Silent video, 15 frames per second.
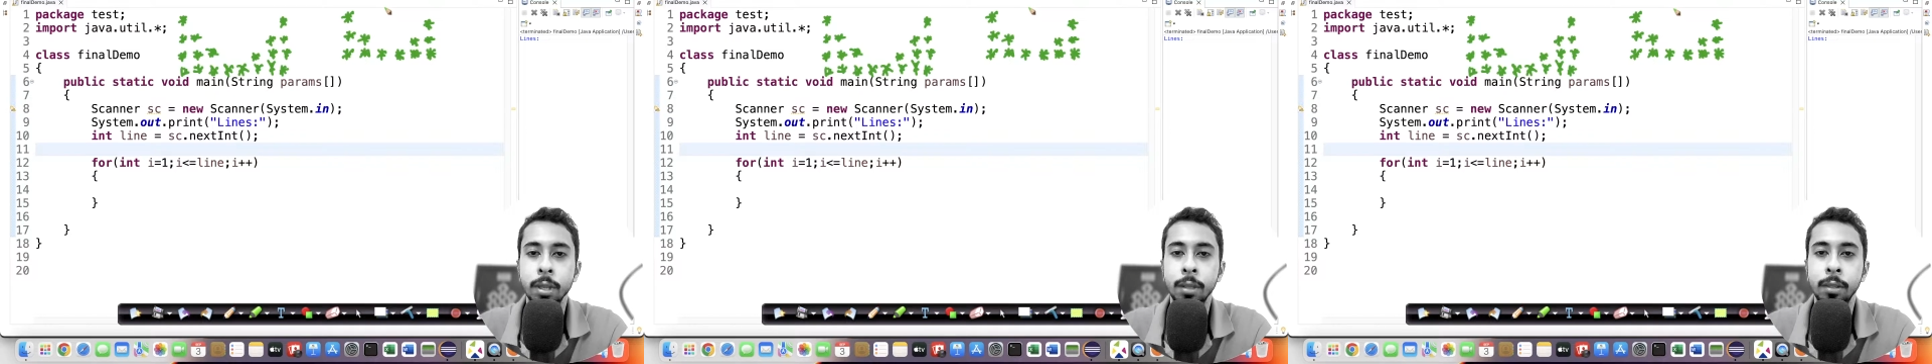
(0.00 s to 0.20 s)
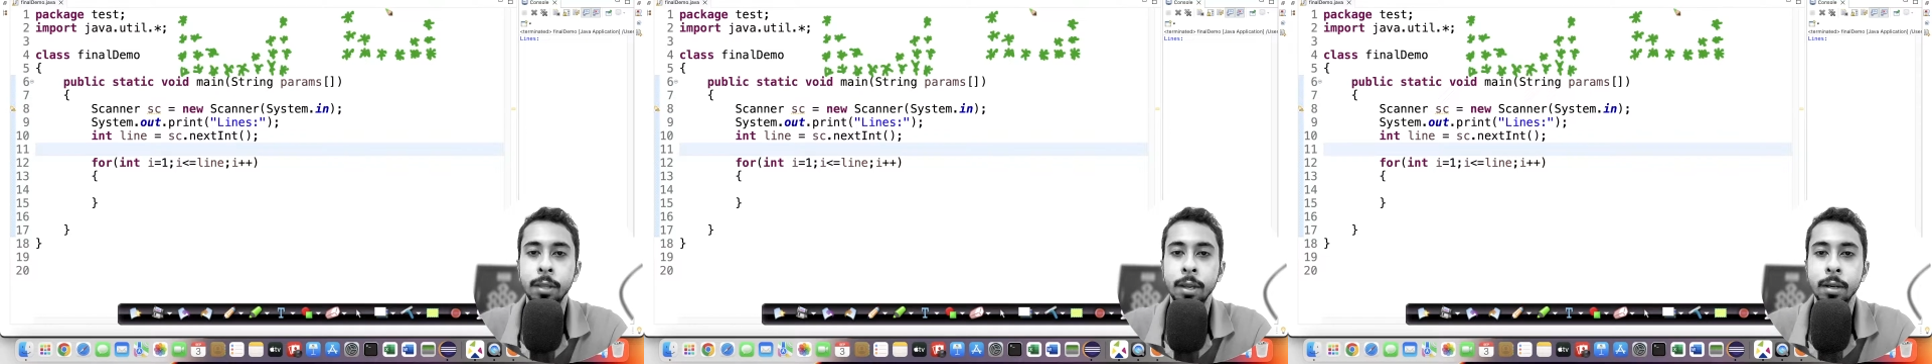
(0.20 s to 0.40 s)

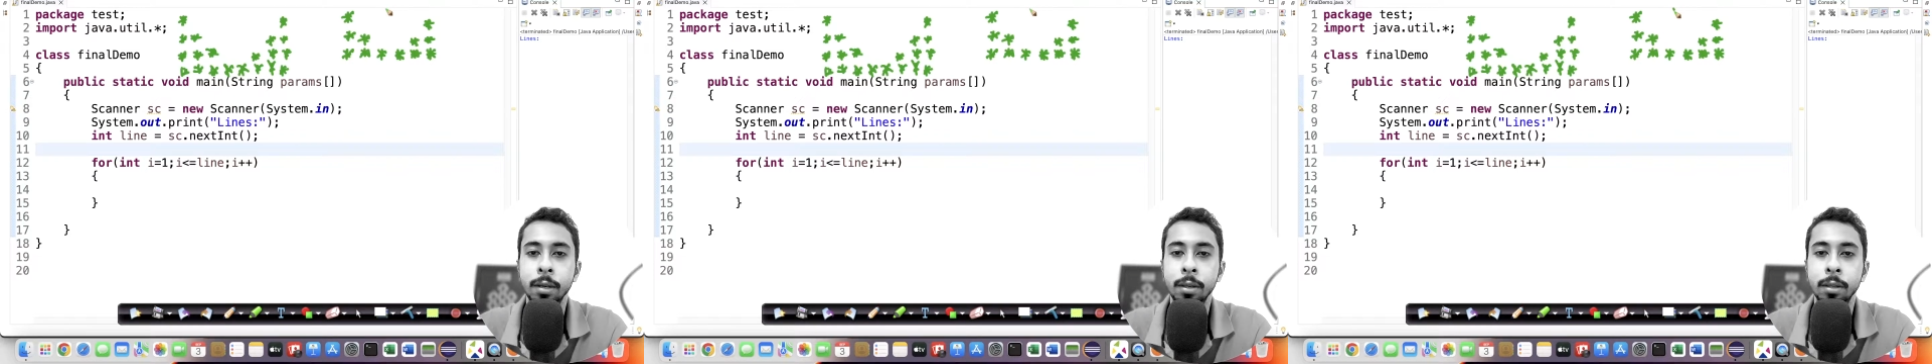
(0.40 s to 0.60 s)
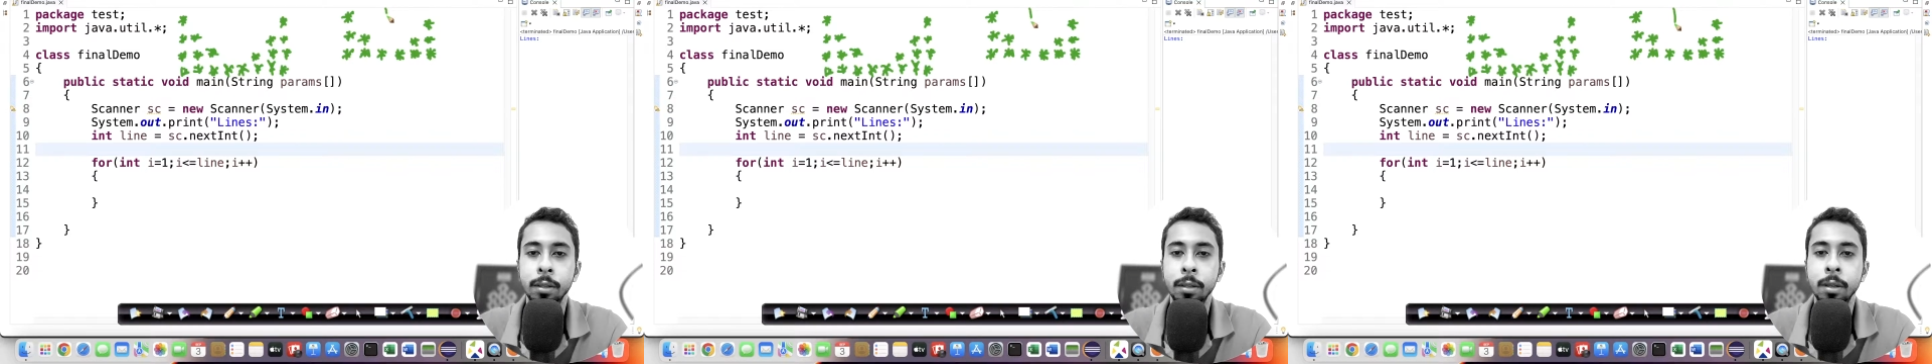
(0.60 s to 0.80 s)
that
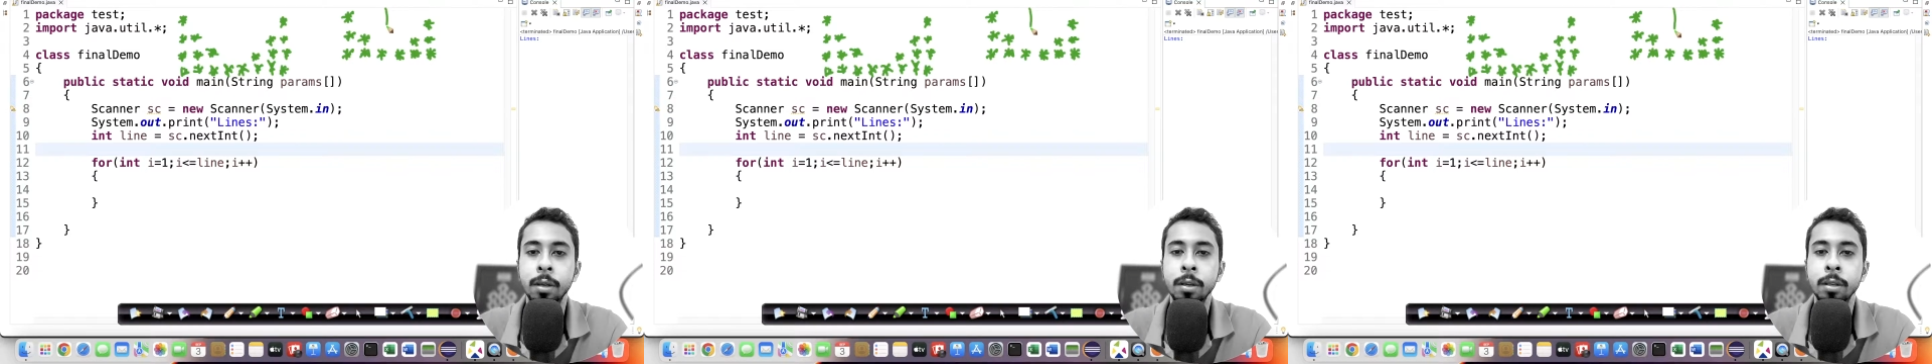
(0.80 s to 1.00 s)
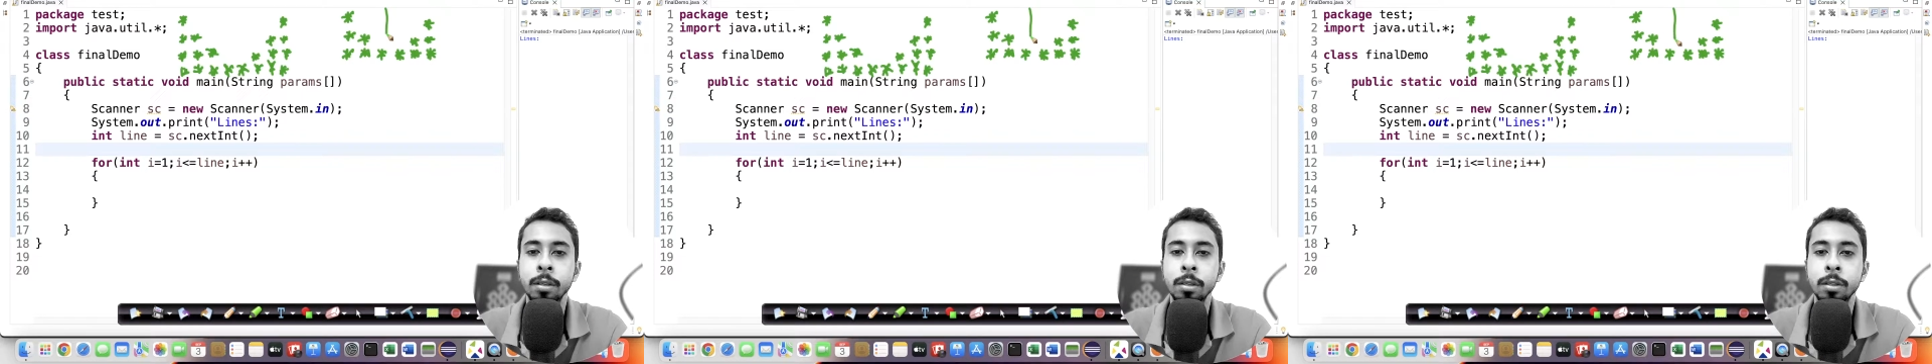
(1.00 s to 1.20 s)
there
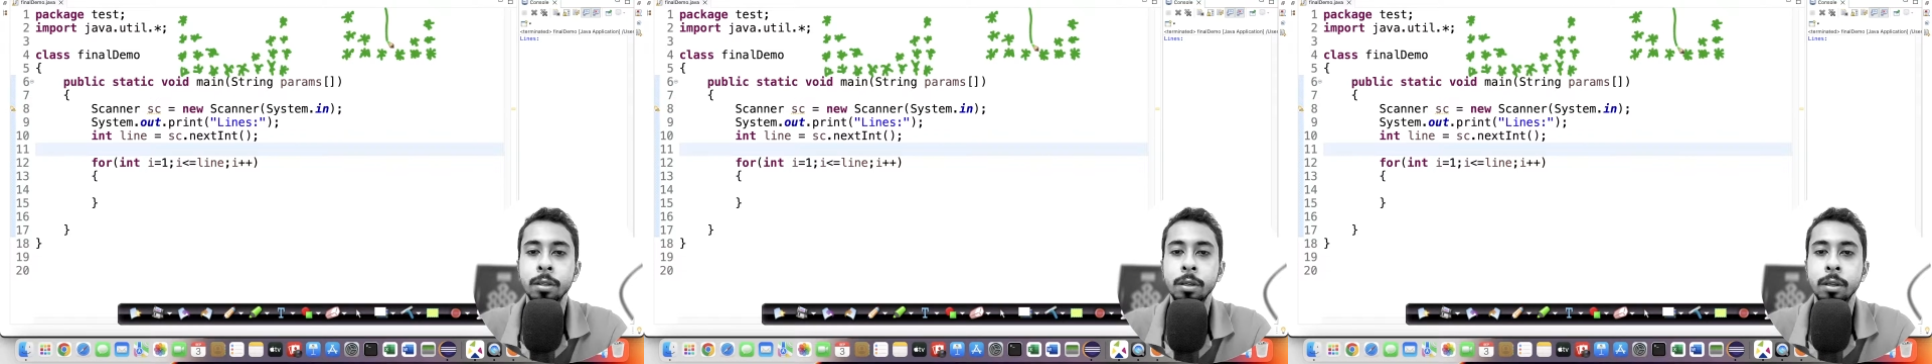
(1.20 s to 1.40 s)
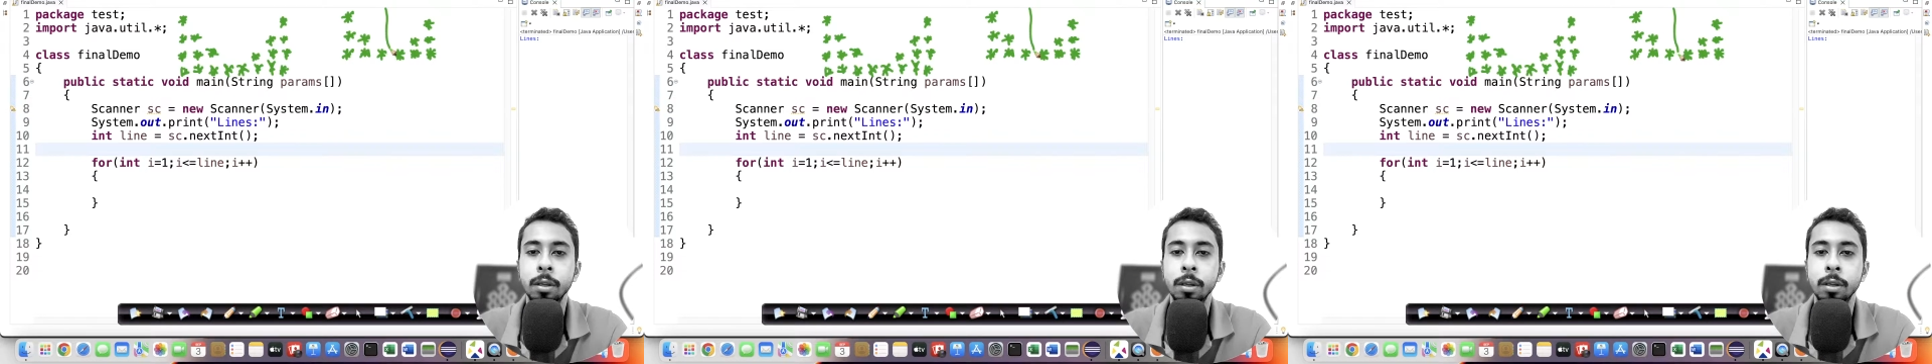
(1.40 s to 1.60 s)
is,
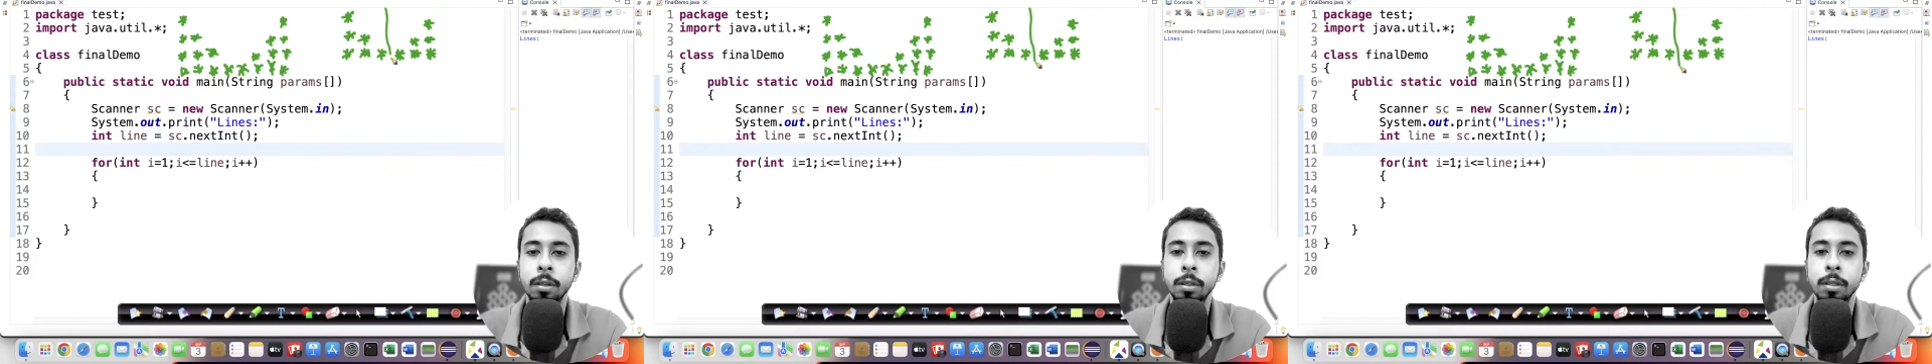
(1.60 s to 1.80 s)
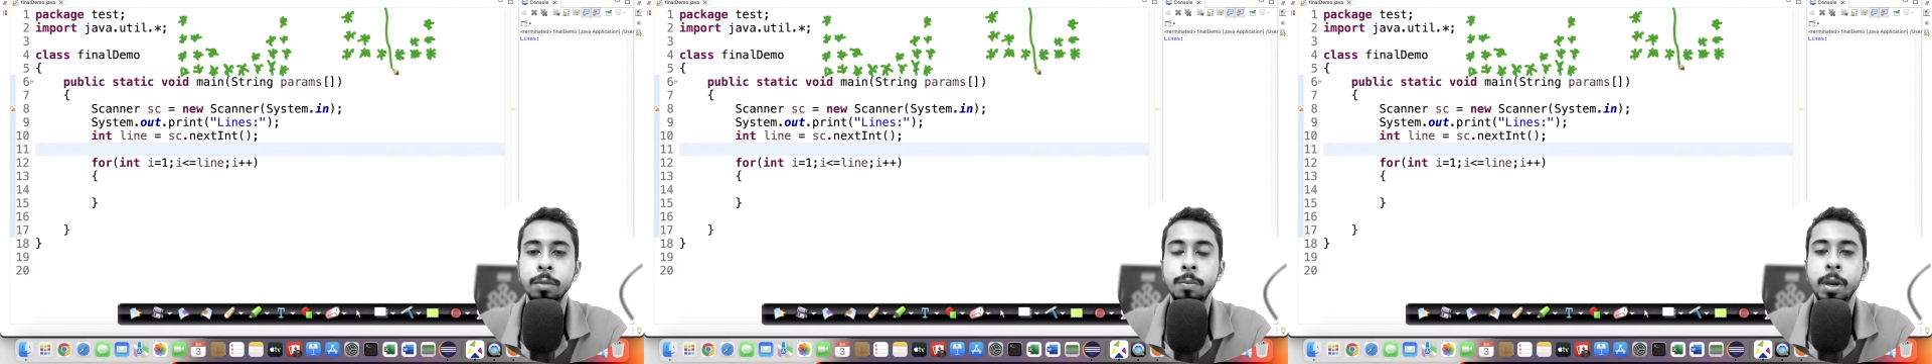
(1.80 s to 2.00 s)

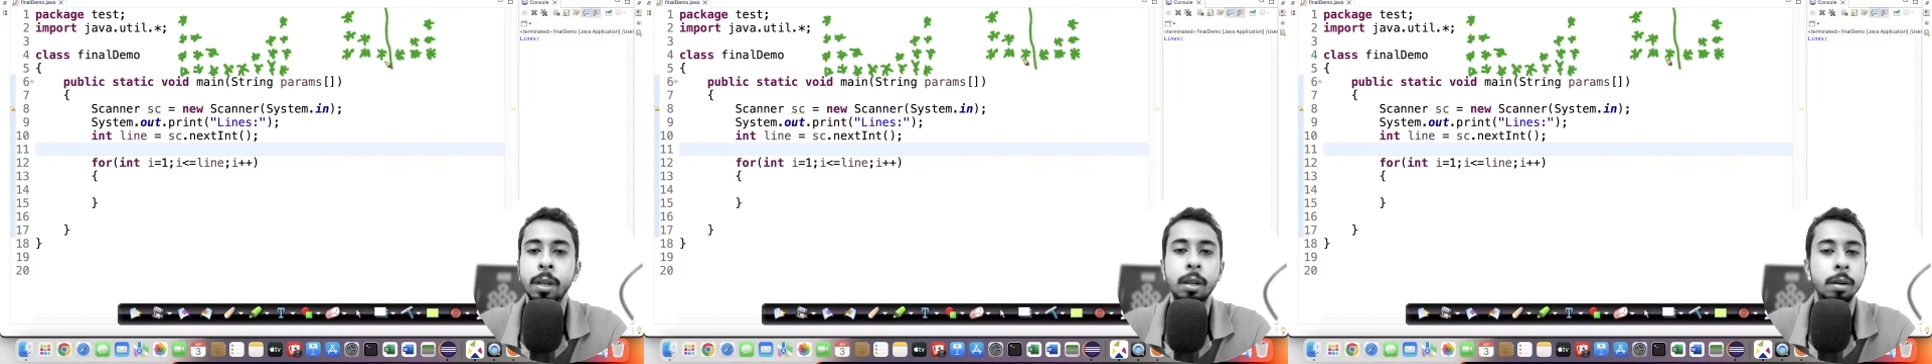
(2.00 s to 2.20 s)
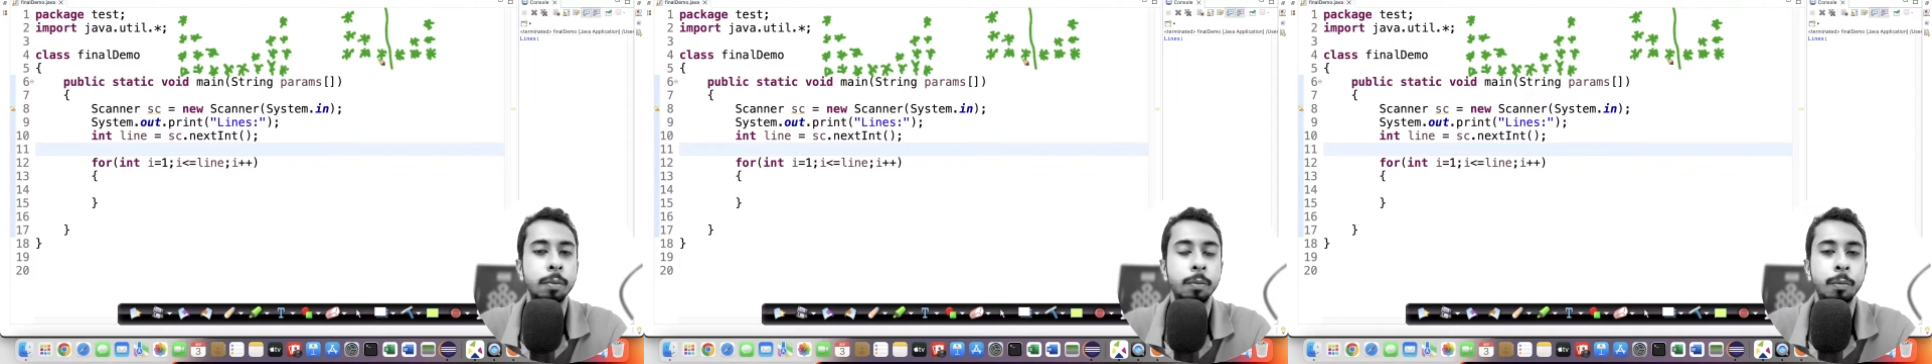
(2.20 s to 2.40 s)
just break
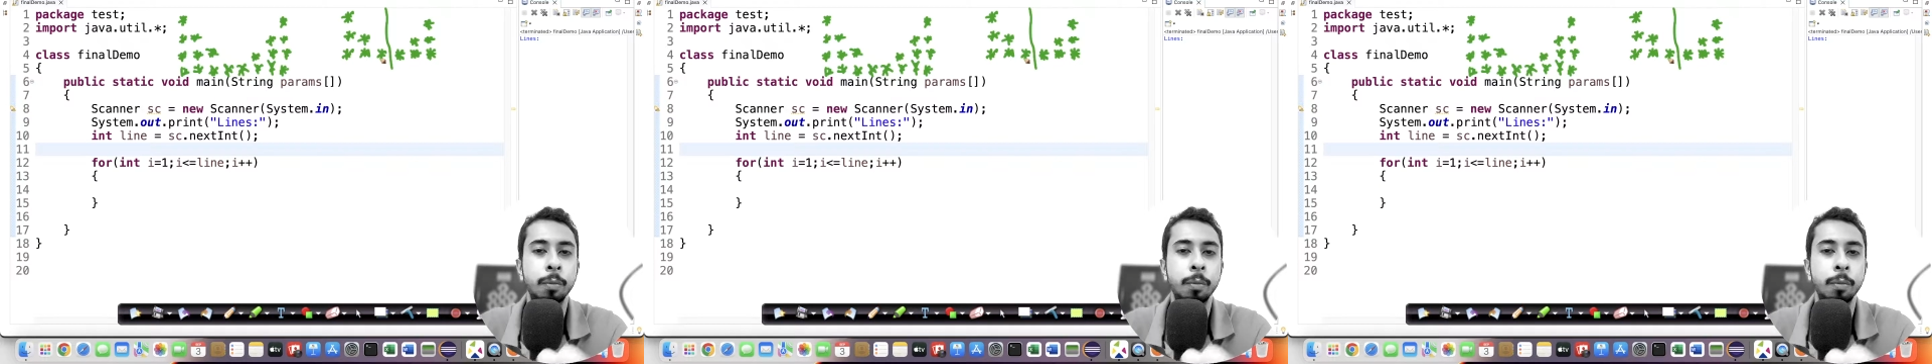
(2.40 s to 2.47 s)
it,